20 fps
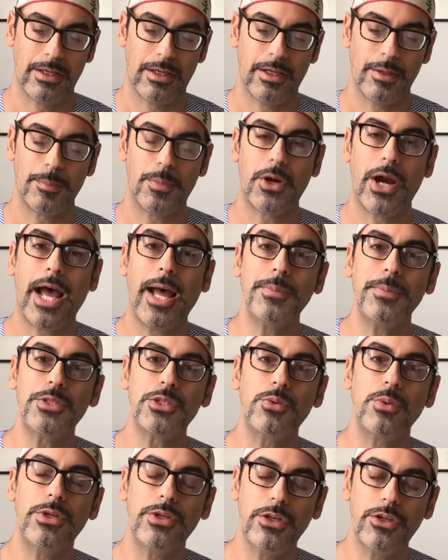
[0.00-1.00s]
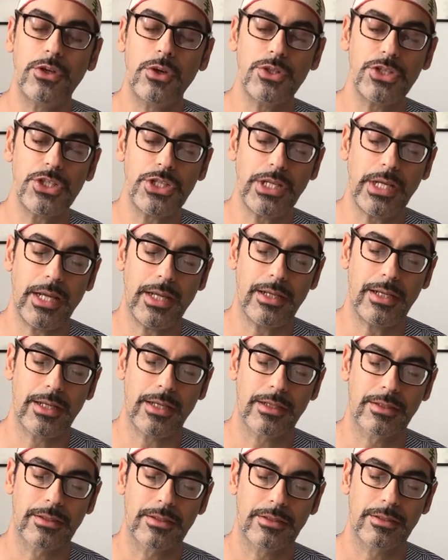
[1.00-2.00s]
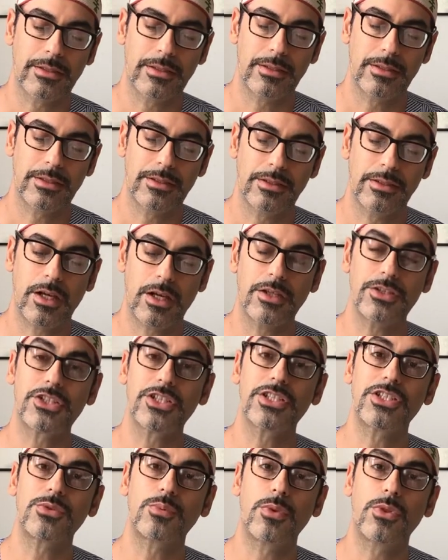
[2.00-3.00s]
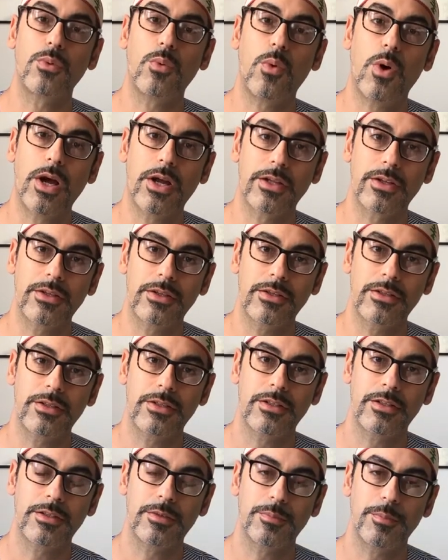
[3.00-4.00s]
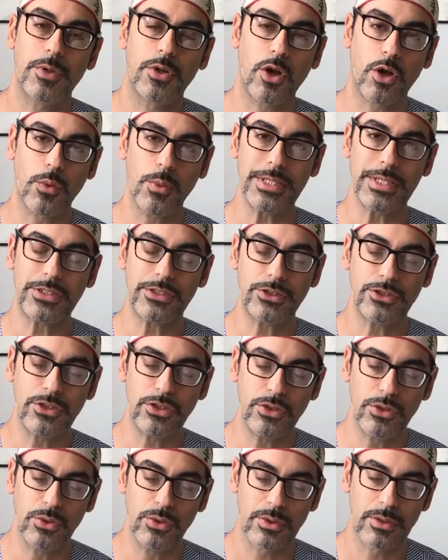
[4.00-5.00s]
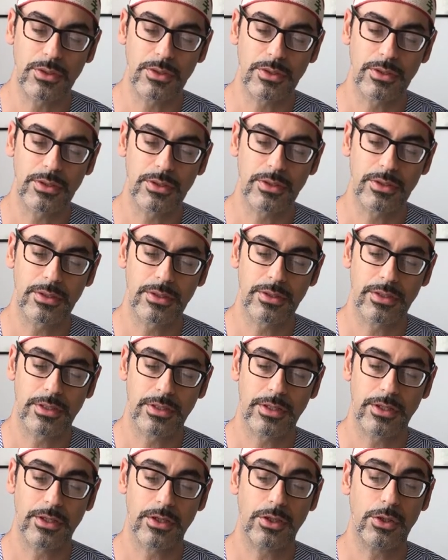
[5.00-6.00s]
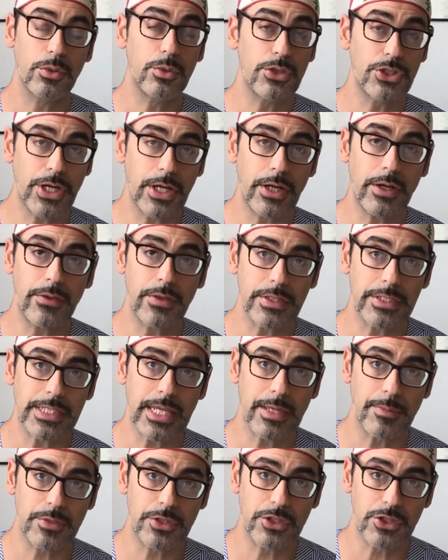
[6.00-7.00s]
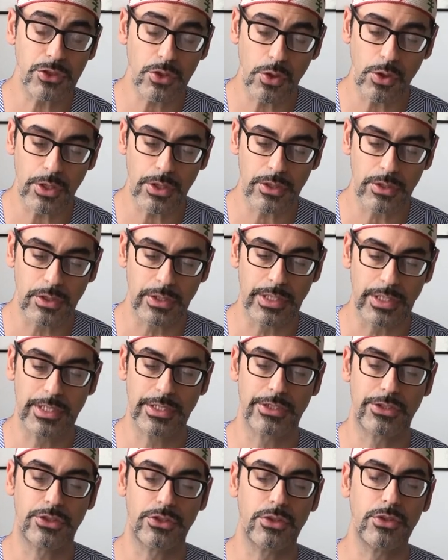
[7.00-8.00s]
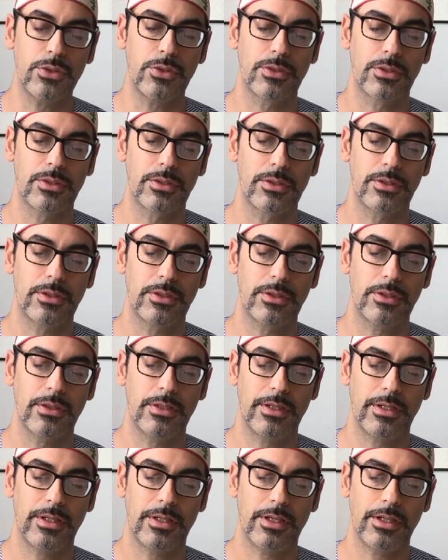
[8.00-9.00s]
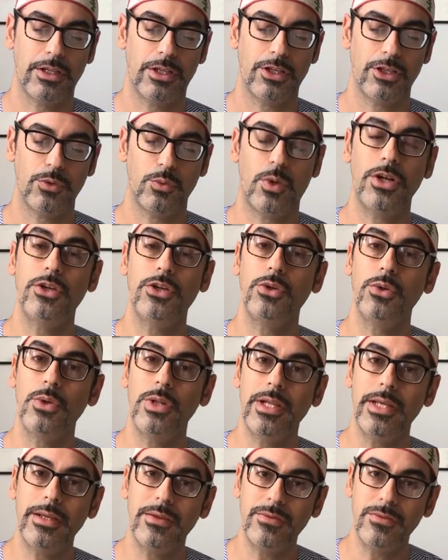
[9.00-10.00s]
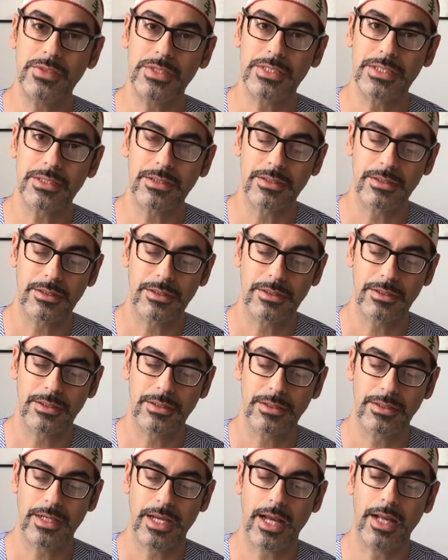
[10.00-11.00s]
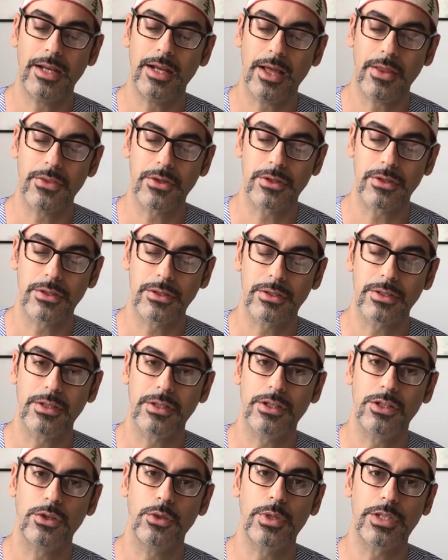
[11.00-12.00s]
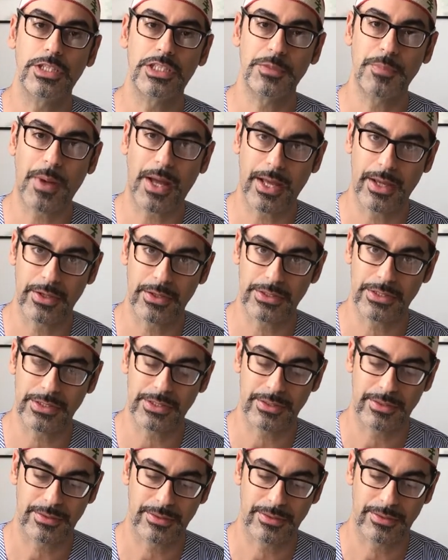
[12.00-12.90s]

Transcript: Perhaps we're negotiating, not just with one, but always two, who share the same soil, it is true. One who lives, another who expires.